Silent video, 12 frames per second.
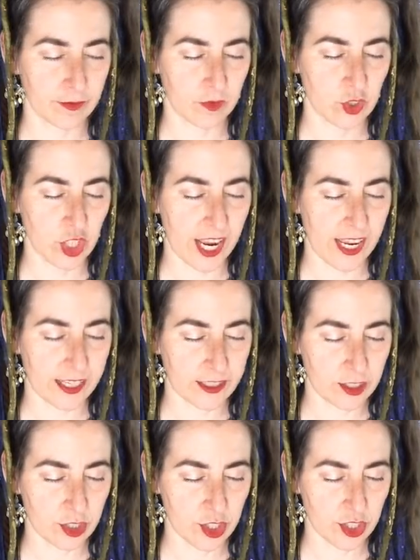
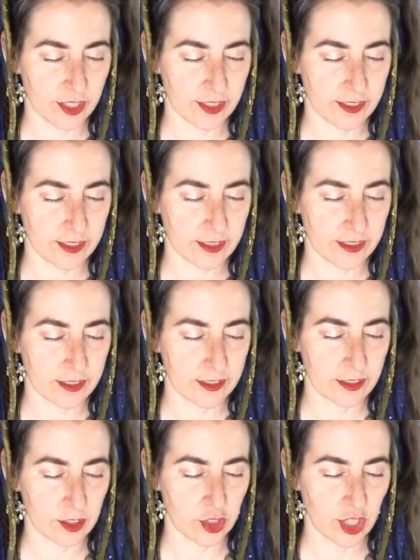Change,
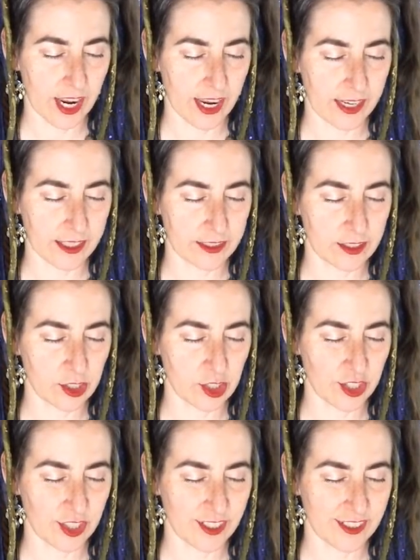
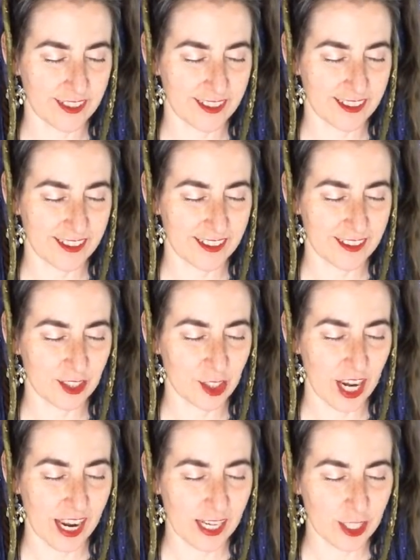change,
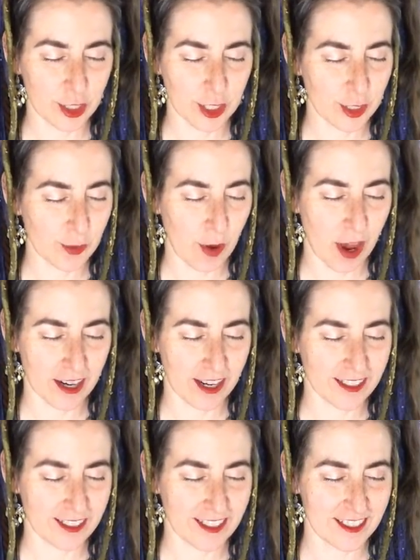change is upon
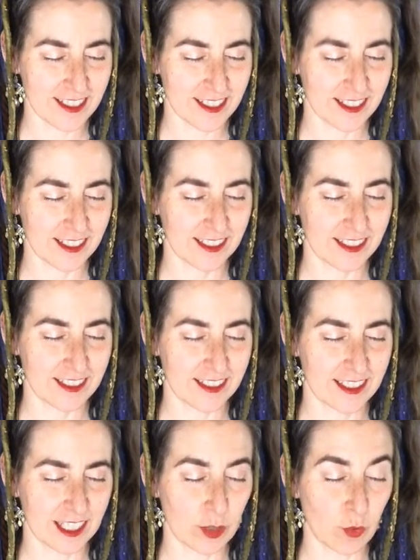us
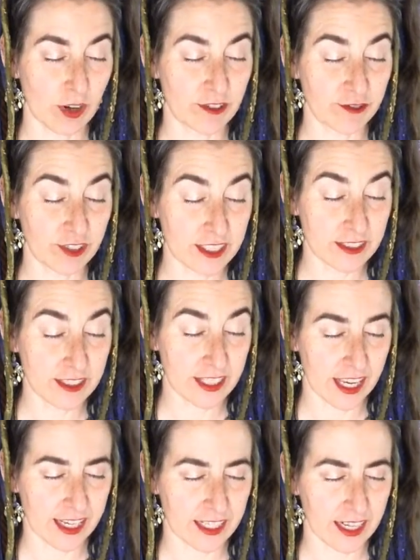in what feels
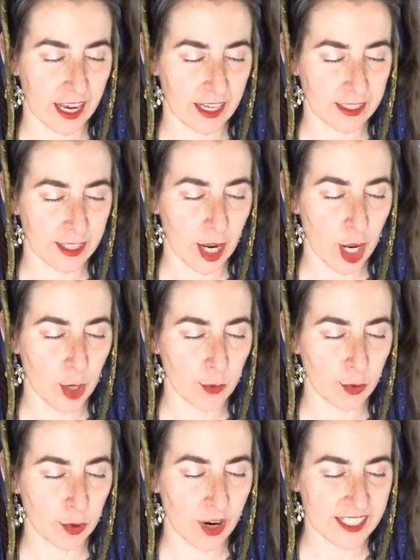like an
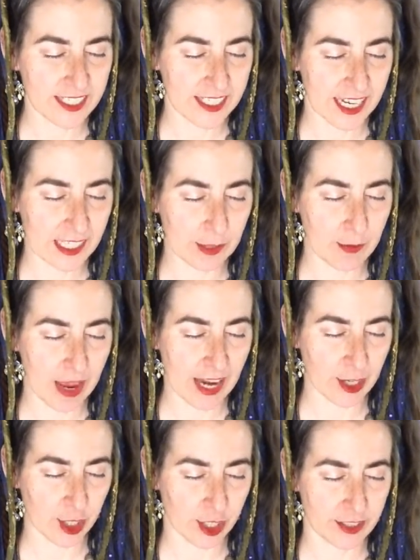unprecedented
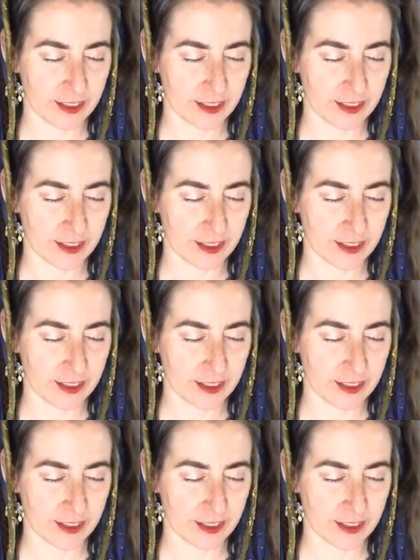manner.